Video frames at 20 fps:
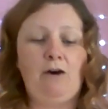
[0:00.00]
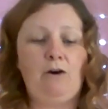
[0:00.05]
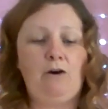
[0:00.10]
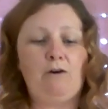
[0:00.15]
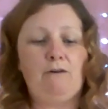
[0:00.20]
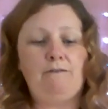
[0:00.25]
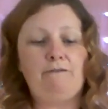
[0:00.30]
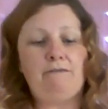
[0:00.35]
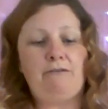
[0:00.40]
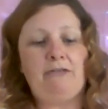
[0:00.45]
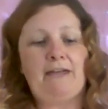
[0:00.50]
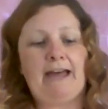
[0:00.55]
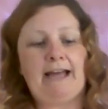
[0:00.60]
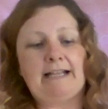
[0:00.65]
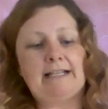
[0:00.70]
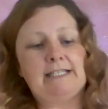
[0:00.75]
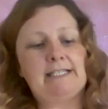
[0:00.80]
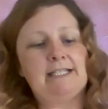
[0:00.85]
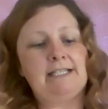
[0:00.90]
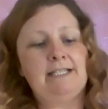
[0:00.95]
of
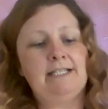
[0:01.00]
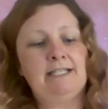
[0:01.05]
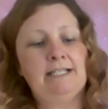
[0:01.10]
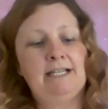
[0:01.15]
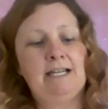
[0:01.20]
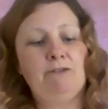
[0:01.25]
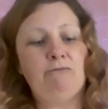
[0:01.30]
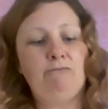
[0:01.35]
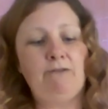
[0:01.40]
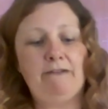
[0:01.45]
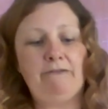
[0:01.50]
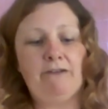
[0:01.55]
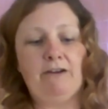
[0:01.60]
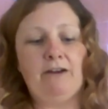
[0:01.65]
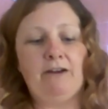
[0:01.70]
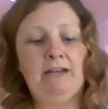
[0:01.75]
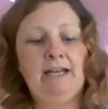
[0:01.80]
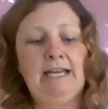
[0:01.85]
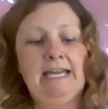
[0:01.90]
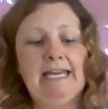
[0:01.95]
that
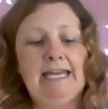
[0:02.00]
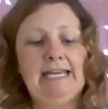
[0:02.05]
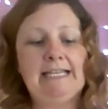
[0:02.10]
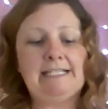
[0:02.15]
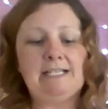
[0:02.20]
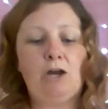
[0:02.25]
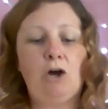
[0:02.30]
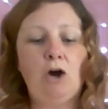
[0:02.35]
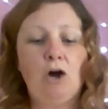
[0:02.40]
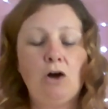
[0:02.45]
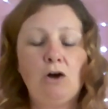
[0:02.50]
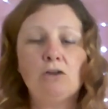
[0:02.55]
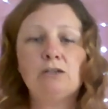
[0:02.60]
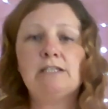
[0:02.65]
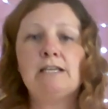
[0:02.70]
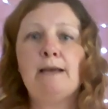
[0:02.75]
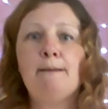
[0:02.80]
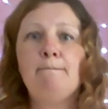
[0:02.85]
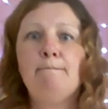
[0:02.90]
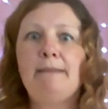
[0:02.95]
river is hot
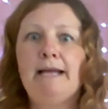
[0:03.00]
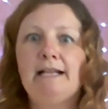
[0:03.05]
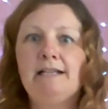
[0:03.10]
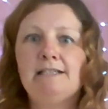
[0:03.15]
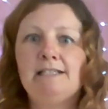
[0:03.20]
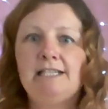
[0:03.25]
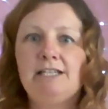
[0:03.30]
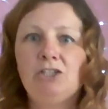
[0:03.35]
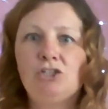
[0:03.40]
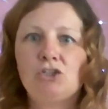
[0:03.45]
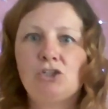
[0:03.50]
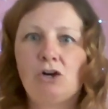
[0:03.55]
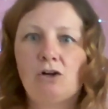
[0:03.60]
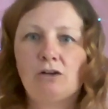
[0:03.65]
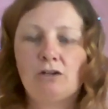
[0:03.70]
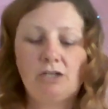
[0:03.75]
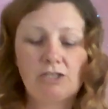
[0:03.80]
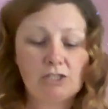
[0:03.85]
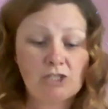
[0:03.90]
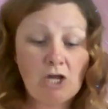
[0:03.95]
melted
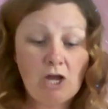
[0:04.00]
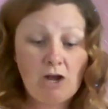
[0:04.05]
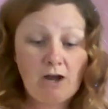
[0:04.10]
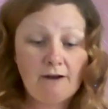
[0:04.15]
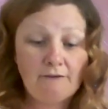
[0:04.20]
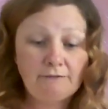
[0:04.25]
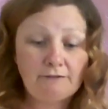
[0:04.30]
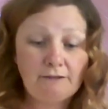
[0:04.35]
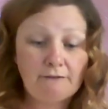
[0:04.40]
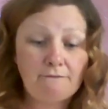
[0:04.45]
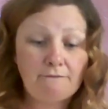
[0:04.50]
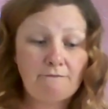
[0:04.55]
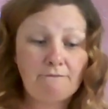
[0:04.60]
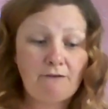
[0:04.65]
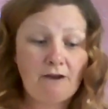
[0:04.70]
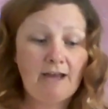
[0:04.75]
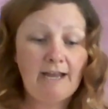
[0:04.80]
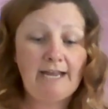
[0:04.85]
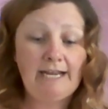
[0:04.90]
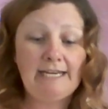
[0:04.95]
chocolate of the
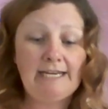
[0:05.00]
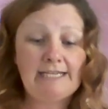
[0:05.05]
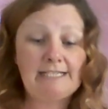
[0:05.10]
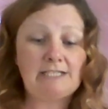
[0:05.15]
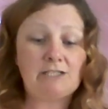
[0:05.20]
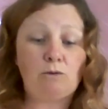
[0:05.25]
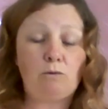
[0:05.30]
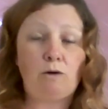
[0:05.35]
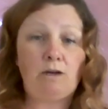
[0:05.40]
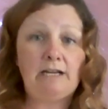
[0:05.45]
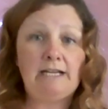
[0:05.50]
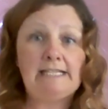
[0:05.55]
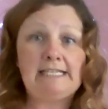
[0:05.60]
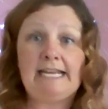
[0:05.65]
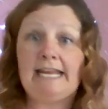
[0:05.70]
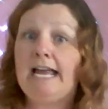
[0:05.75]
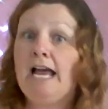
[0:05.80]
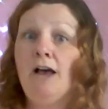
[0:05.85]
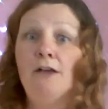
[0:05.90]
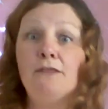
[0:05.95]
finest
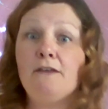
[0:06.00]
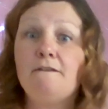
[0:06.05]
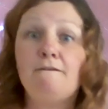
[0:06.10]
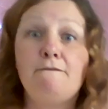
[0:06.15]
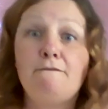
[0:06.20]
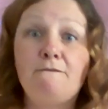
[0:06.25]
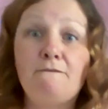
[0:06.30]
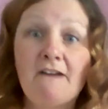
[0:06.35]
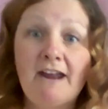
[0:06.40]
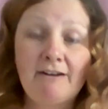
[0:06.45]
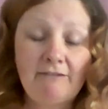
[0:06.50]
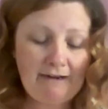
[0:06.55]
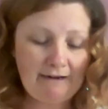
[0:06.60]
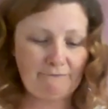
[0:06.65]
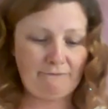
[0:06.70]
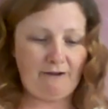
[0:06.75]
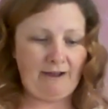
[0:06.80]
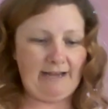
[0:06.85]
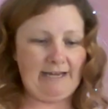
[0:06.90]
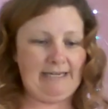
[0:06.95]
quality, the very
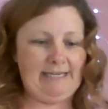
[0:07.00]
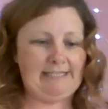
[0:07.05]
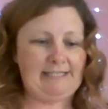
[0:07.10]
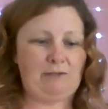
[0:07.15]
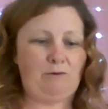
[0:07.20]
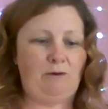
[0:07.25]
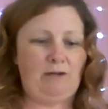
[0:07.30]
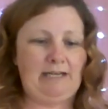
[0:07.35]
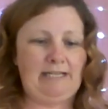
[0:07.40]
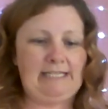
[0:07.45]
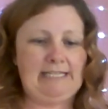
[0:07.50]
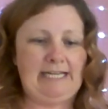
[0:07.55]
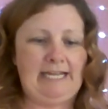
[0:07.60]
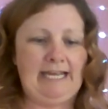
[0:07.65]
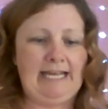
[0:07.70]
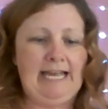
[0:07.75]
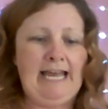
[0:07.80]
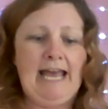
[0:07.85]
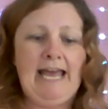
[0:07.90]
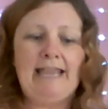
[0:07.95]
finest
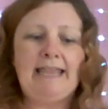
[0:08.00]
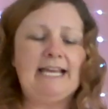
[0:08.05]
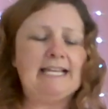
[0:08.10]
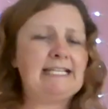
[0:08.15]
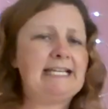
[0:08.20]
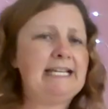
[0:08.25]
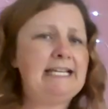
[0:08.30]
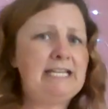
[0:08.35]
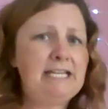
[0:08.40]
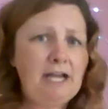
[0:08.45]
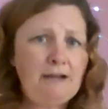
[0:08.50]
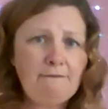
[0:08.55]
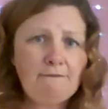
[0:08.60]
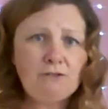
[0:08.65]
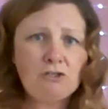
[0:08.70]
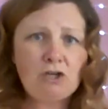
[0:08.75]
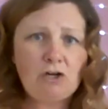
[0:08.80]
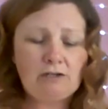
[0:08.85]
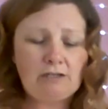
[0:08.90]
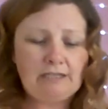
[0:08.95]
quality. There's enough
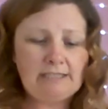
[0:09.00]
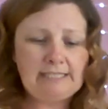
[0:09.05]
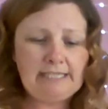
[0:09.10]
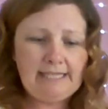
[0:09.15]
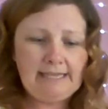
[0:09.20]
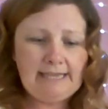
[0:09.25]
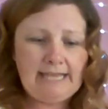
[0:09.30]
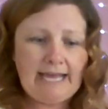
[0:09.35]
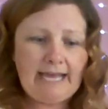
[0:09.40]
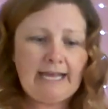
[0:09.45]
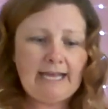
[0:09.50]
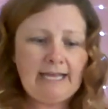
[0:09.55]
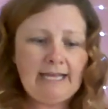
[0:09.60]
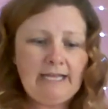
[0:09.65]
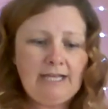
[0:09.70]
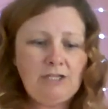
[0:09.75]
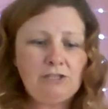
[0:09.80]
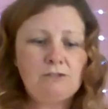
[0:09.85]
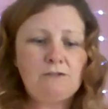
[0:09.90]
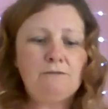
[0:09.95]
chocolate in there
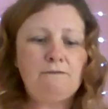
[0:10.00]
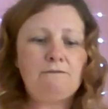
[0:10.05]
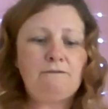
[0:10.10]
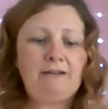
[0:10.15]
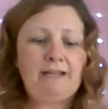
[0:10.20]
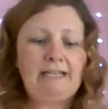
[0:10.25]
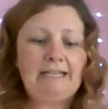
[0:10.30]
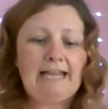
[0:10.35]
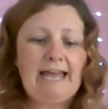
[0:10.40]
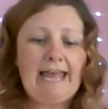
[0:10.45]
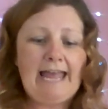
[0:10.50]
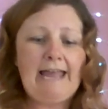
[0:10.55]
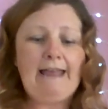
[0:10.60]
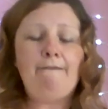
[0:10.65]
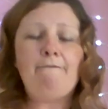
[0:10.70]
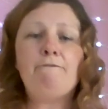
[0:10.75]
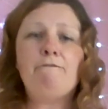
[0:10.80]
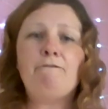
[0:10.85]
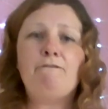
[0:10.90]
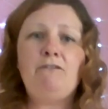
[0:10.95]
to fill
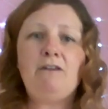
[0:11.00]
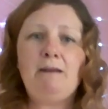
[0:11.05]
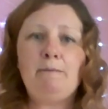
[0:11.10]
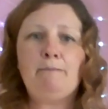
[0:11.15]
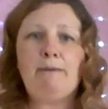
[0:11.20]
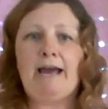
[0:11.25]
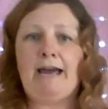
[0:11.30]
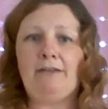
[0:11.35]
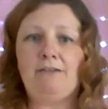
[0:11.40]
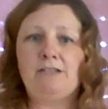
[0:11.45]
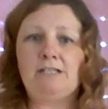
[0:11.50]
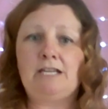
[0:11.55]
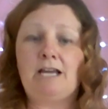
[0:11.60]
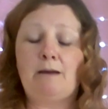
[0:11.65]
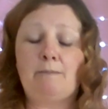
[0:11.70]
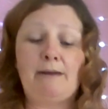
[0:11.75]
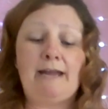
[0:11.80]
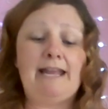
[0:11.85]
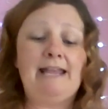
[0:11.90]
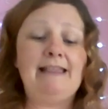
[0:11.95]
every
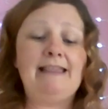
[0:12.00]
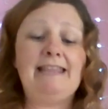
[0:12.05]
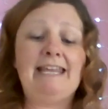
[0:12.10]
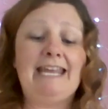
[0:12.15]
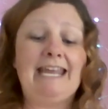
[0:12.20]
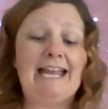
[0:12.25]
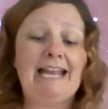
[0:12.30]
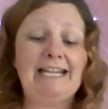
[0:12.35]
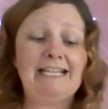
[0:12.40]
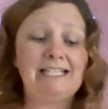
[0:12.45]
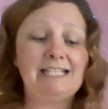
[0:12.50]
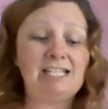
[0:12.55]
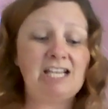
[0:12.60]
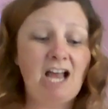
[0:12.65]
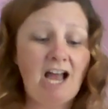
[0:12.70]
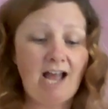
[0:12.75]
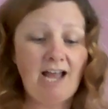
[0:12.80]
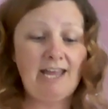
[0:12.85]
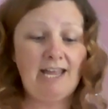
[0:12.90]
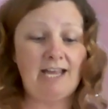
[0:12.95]
bathtub in the
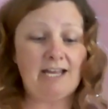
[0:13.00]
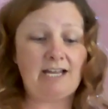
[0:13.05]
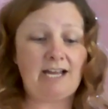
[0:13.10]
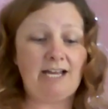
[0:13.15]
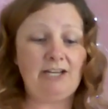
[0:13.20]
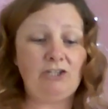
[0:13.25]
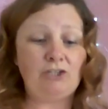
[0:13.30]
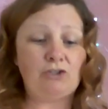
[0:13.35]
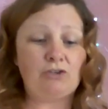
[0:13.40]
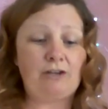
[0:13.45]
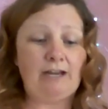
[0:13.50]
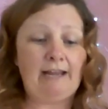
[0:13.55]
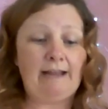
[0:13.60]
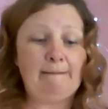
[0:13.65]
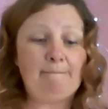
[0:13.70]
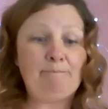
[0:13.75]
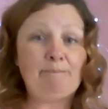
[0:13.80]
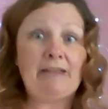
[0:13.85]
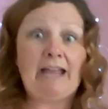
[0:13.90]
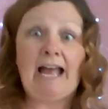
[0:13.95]
entire country
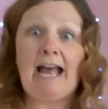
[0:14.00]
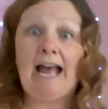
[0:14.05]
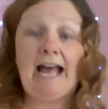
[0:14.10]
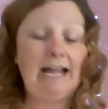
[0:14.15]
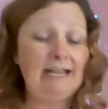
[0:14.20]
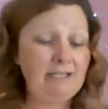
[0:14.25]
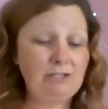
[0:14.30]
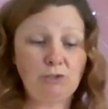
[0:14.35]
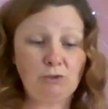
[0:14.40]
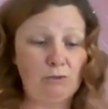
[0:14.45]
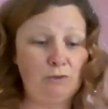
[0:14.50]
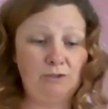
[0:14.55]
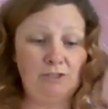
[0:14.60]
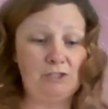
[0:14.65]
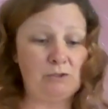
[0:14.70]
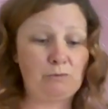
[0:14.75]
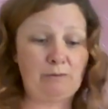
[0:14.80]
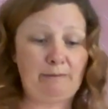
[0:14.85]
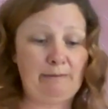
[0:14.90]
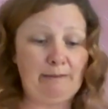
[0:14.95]
and all the
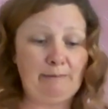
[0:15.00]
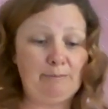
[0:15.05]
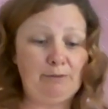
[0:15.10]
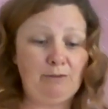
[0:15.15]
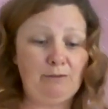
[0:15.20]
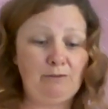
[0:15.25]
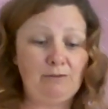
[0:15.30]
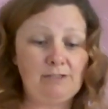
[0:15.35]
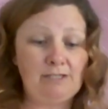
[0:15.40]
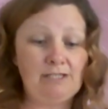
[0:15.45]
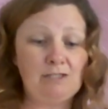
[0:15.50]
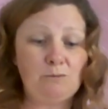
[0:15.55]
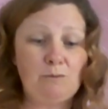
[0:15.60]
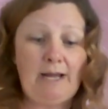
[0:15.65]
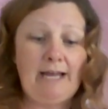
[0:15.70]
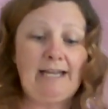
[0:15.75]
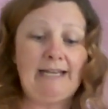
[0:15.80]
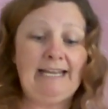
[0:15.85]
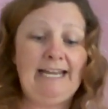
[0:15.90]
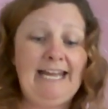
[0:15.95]
swimming pools as
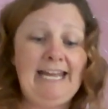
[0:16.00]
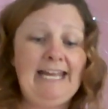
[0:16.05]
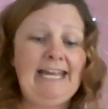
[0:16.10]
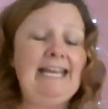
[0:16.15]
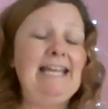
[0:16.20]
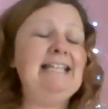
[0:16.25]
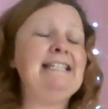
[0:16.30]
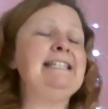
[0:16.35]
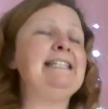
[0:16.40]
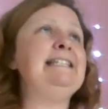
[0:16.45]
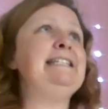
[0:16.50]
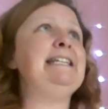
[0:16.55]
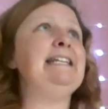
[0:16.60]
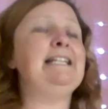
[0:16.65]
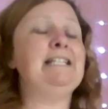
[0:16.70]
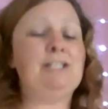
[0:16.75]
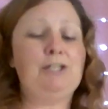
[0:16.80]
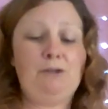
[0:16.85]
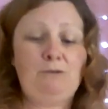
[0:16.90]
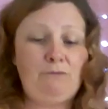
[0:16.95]
well. Isn't
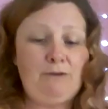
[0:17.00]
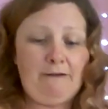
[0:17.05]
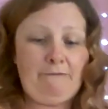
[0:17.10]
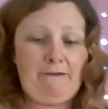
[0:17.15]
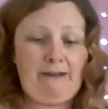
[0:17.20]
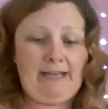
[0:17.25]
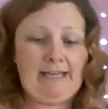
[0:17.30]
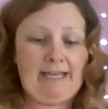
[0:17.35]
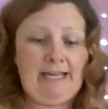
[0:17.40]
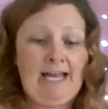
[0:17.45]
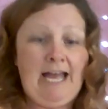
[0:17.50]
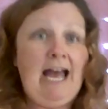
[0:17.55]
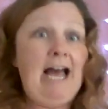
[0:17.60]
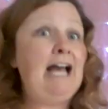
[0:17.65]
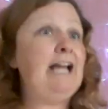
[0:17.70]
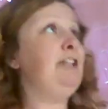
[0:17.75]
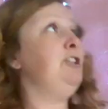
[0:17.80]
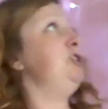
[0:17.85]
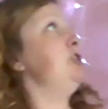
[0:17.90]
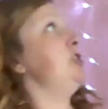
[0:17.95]
it terrific?
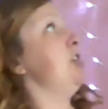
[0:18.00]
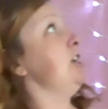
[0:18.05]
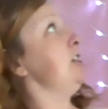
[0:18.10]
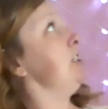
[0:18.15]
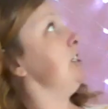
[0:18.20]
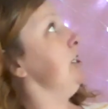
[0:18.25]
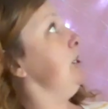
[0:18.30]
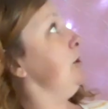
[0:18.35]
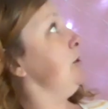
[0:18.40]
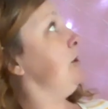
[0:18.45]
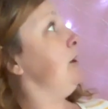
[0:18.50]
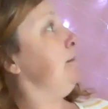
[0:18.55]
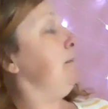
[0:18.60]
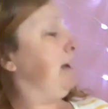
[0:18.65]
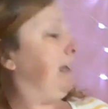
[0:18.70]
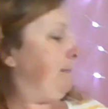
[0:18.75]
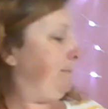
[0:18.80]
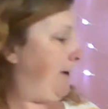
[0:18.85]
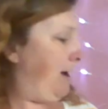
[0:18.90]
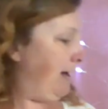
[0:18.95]
And just look at
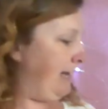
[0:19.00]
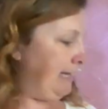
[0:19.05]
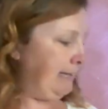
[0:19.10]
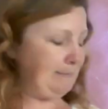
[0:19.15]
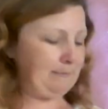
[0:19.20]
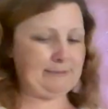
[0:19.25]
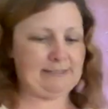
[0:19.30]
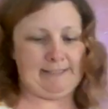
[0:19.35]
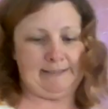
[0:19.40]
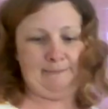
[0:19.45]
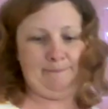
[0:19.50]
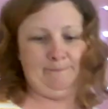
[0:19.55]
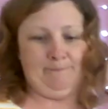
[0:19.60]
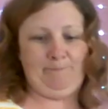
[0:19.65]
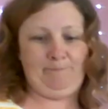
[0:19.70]
my pipes.